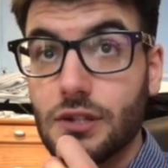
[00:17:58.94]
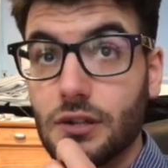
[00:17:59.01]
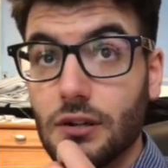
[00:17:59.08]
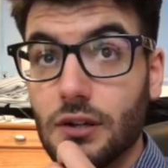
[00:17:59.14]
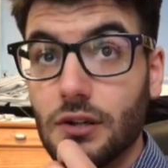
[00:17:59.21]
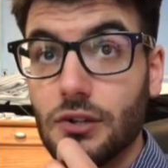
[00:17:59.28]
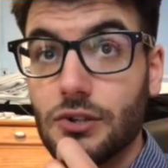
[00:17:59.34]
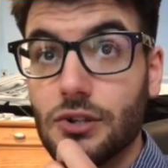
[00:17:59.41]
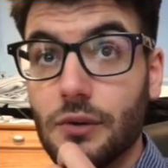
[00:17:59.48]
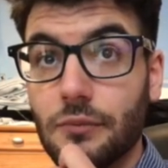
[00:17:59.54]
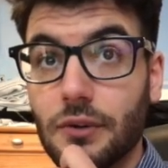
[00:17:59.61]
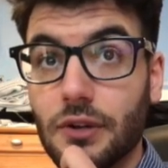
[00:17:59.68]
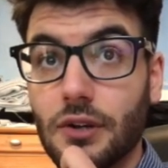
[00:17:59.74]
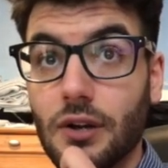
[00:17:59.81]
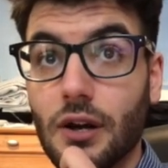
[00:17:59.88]
and jumped
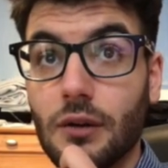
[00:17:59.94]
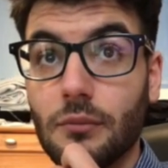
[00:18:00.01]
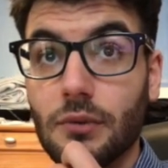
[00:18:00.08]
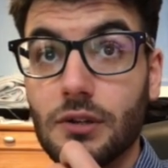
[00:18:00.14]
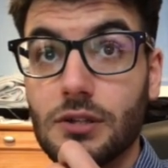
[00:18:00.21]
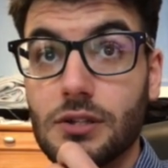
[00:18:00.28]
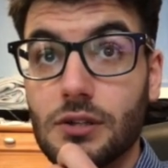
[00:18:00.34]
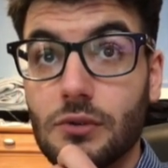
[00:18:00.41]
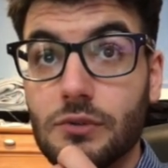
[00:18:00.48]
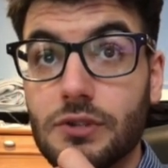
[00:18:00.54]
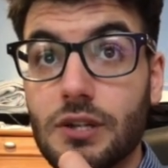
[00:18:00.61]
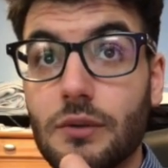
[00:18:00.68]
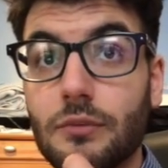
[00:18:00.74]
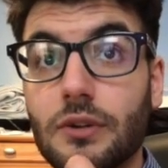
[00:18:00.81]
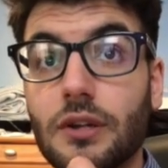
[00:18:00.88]
the gun, but still was
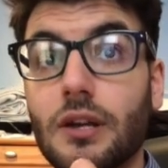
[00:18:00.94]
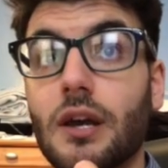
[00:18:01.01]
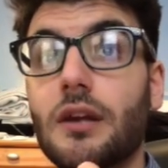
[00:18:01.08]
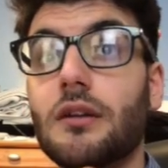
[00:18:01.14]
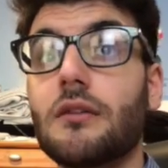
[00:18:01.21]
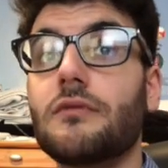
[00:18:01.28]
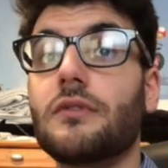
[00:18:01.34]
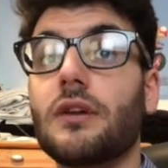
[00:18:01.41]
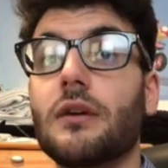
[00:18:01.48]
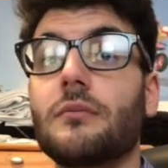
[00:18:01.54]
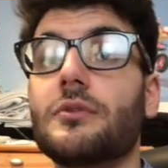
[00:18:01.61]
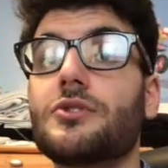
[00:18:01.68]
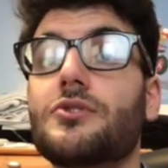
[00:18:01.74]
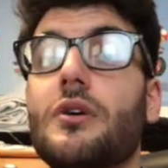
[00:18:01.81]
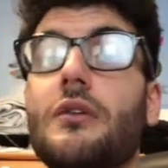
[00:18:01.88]
able to get enough
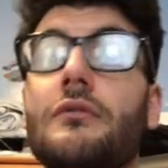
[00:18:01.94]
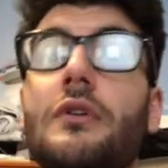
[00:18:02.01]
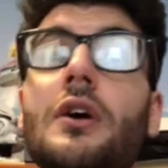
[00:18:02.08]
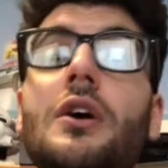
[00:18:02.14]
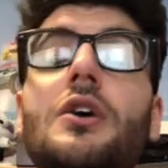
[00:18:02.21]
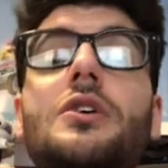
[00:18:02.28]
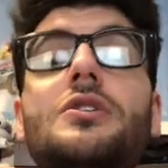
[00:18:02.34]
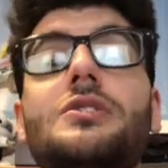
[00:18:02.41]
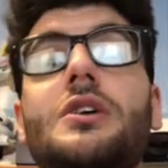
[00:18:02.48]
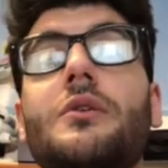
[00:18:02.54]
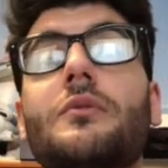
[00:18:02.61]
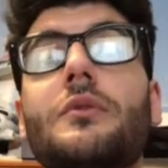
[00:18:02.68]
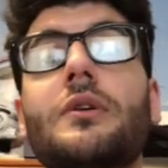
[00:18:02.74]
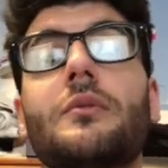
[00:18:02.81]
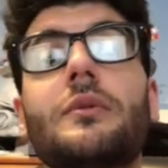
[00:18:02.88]
damage off.
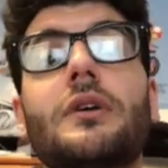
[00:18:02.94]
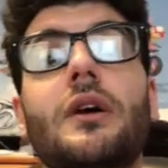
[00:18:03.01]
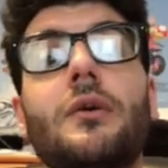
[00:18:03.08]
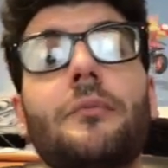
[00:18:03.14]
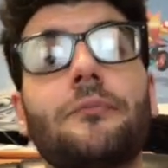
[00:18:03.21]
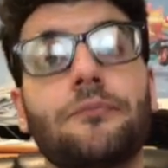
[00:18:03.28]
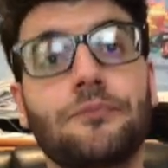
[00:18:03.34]
So, here we go.